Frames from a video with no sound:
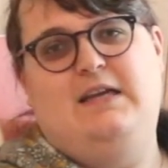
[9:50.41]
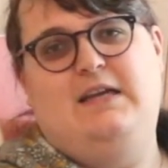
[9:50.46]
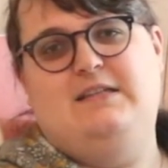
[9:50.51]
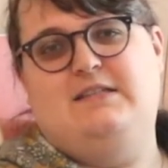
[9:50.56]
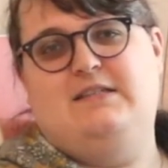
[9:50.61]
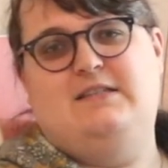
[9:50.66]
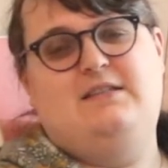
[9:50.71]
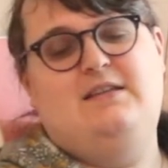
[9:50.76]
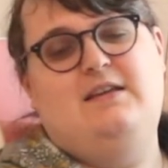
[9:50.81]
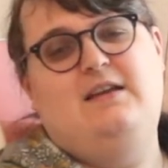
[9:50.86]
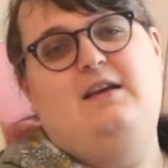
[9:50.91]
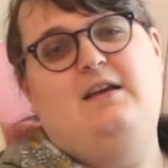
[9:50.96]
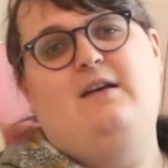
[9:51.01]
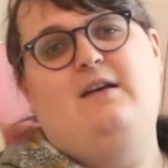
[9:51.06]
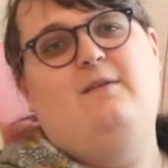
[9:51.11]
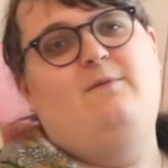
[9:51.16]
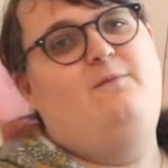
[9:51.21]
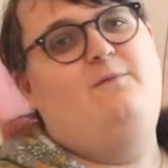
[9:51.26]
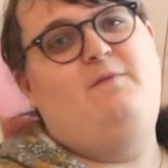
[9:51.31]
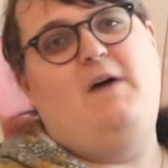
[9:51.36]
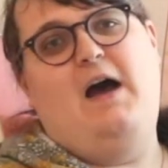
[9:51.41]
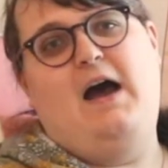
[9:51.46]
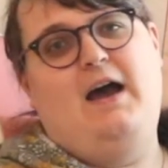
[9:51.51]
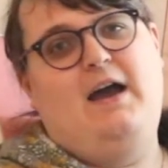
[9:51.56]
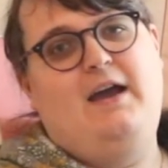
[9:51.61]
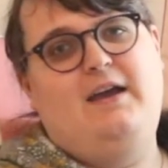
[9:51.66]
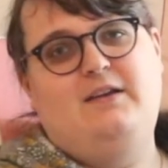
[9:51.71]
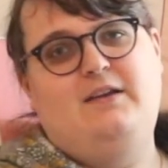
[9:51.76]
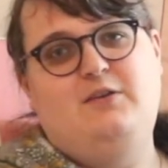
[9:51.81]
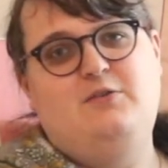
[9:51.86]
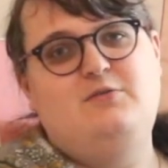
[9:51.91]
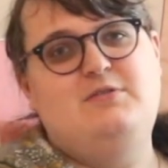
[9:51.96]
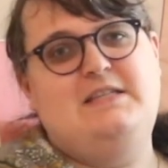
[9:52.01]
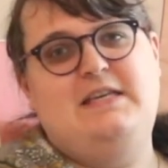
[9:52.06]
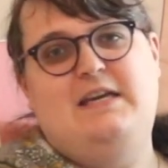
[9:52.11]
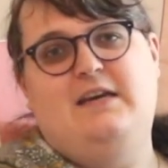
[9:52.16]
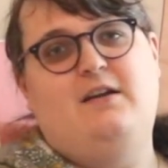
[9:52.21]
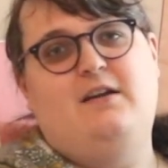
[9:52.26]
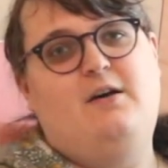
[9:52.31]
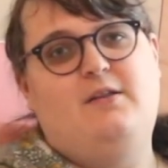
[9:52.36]
It's fine. You
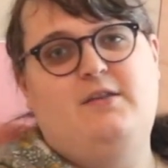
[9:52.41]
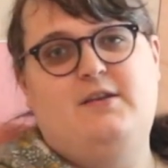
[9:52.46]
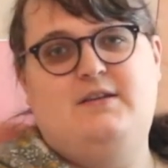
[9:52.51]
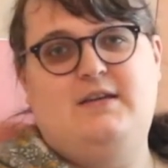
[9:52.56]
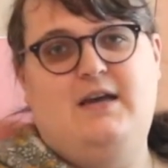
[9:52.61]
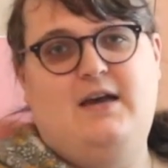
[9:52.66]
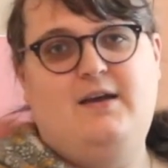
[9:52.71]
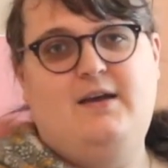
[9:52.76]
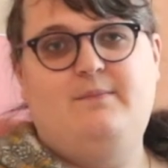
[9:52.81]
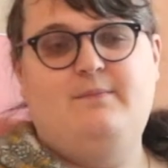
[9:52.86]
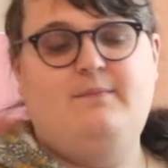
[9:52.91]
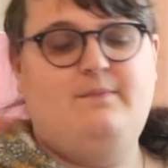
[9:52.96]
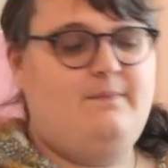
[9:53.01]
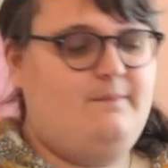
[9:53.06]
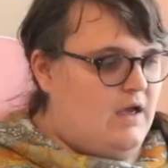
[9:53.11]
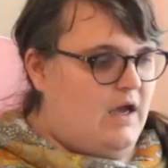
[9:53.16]
see it all the time.